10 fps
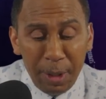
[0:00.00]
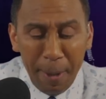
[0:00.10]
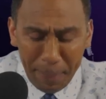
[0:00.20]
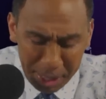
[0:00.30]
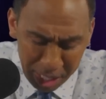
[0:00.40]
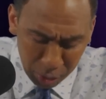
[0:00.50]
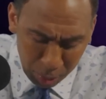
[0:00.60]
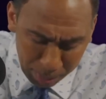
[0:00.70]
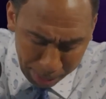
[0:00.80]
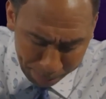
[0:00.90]
But here's
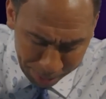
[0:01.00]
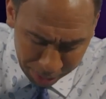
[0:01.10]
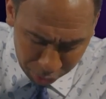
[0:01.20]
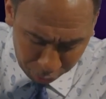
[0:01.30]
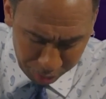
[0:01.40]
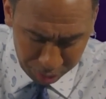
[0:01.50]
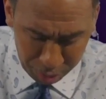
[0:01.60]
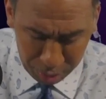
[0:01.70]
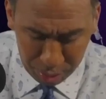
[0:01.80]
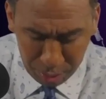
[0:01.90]
one of my biggest
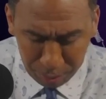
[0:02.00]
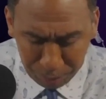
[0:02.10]
reasons.